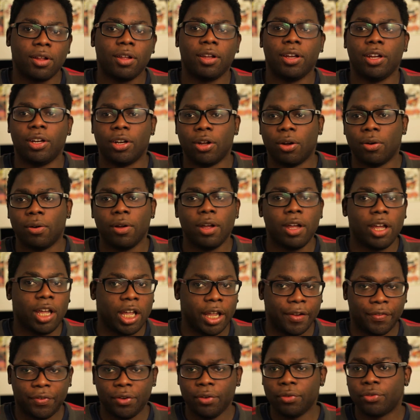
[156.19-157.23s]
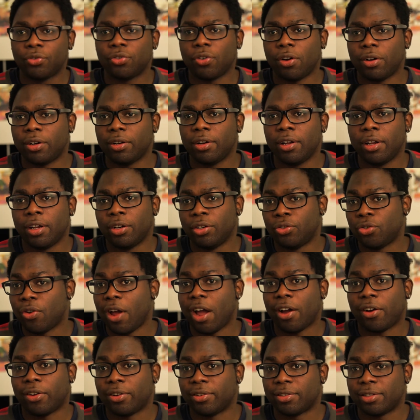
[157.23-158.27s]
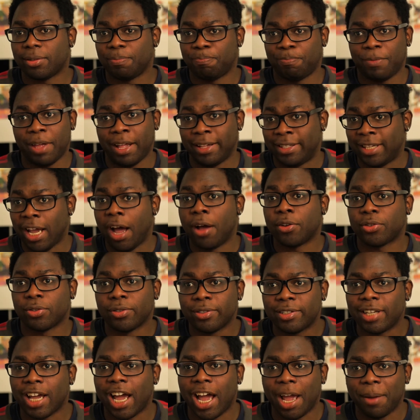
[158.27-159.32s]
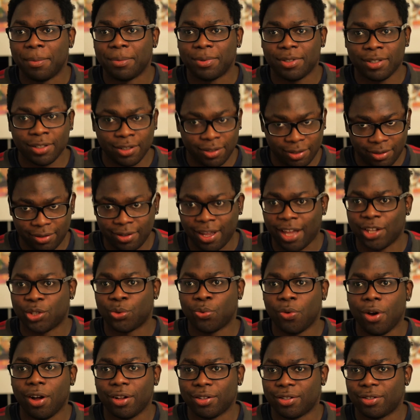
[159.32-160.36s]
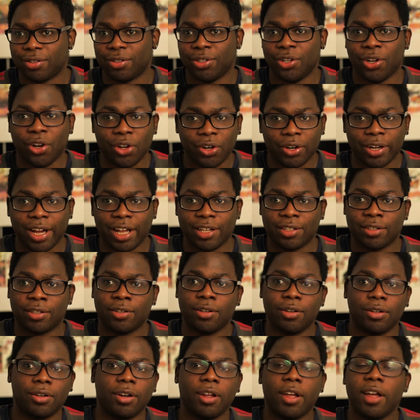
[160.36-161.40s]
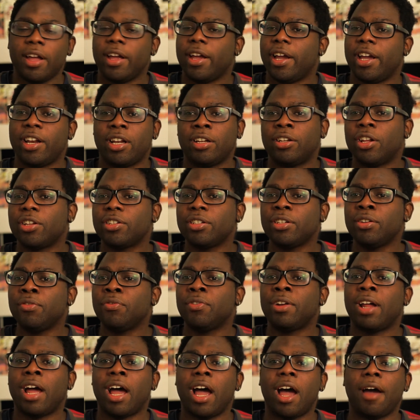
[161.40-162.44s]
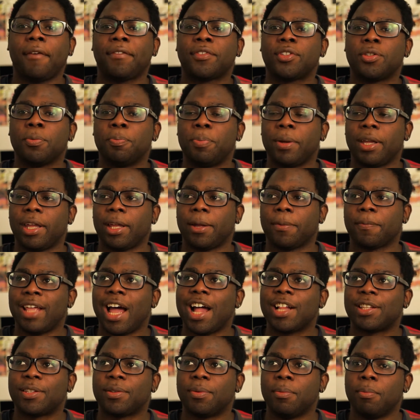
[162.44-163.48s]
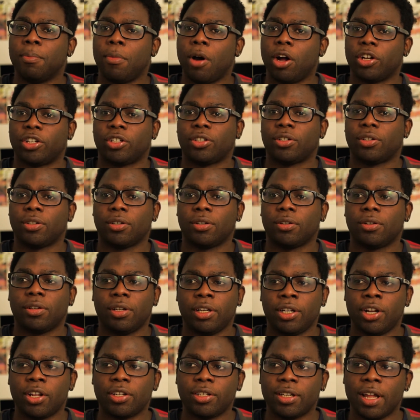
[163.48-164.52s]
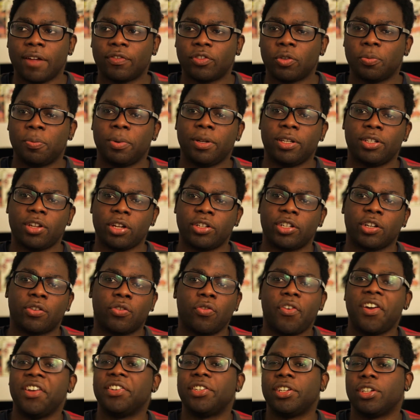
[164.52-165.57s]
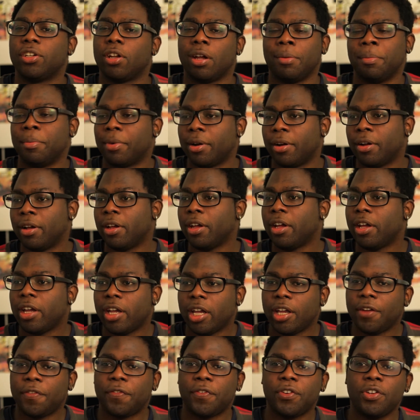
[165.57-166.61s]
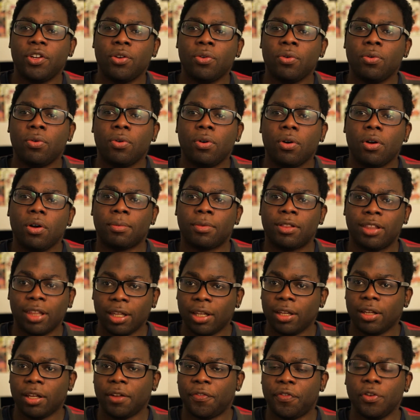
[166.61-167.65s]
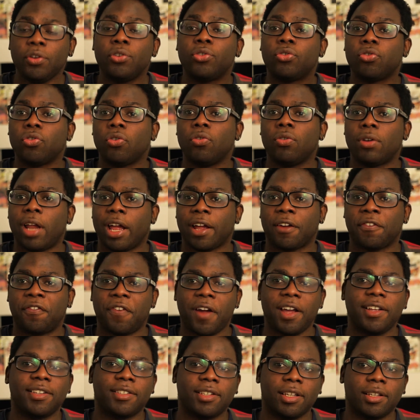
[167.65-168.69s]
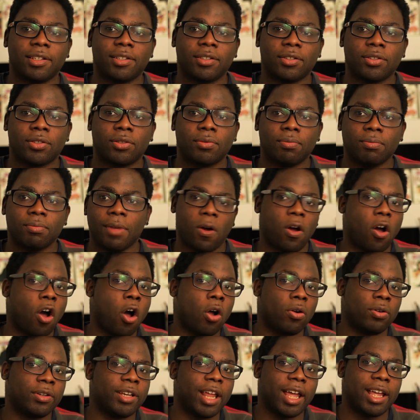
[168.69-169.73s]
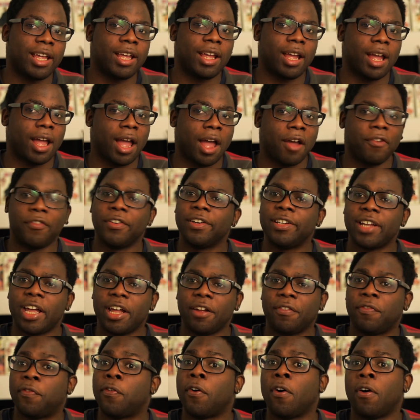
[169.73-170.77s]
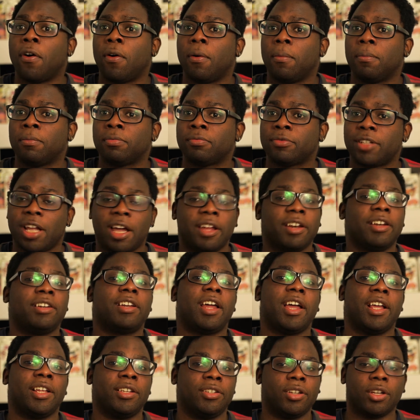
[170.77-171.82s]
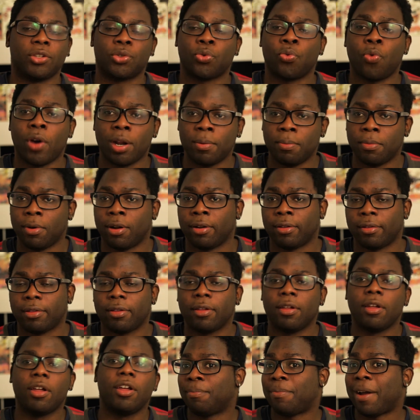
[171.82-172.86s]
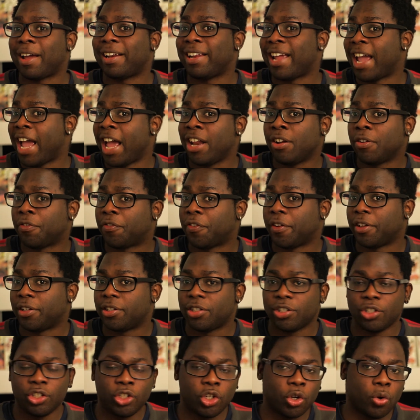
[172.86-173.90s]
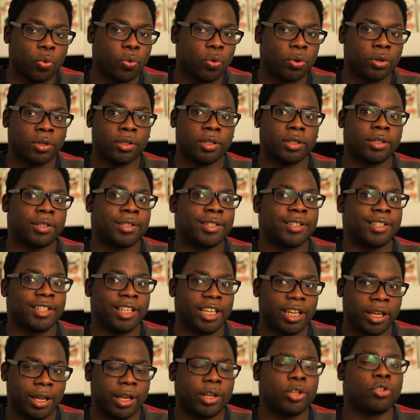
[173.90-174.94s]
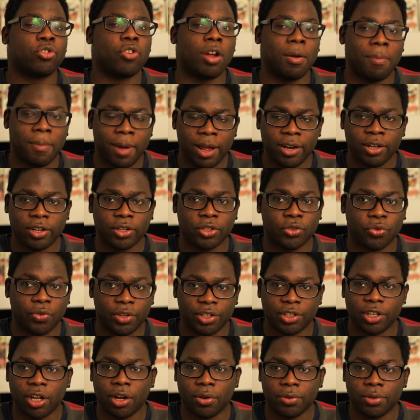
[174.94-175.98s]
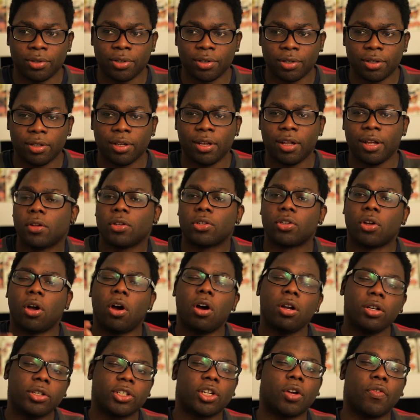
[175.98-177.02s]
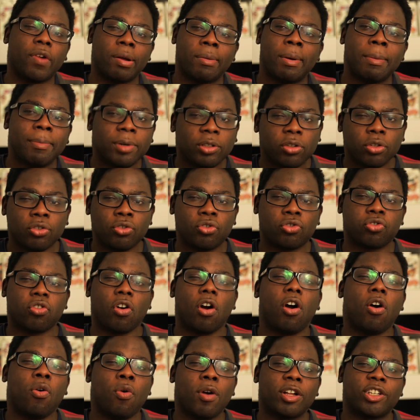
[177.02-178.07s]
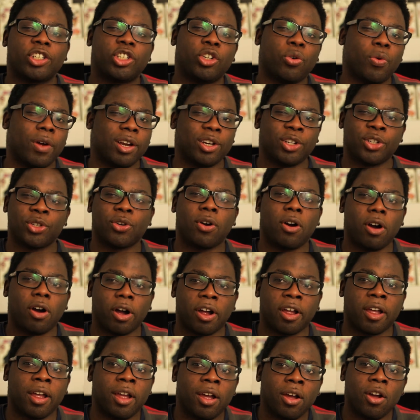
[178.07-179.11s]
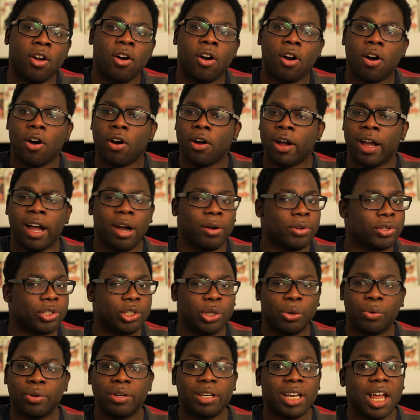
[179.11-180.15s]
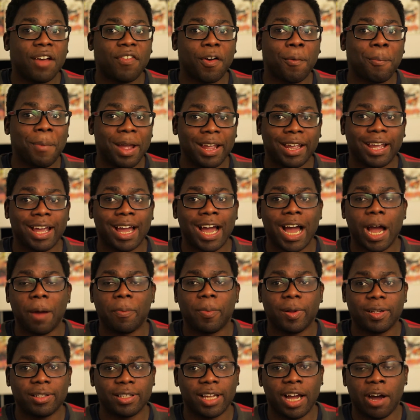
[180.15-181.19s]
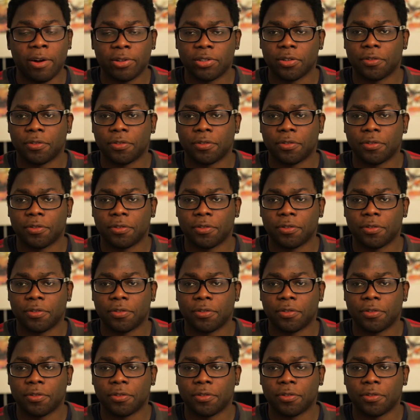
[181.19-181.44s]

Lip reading: You know, if you've drawn dragons 1,000 times, guess what? You're going to get good. And it doesn't even have to be that much. It doesn't have to be such a crazy number. If you drew like faces all day, every day for 30 days, just 1 month, by the end of it, you would see tremendous results. So also remember to draw what you enjoy, or else you will never make a habit out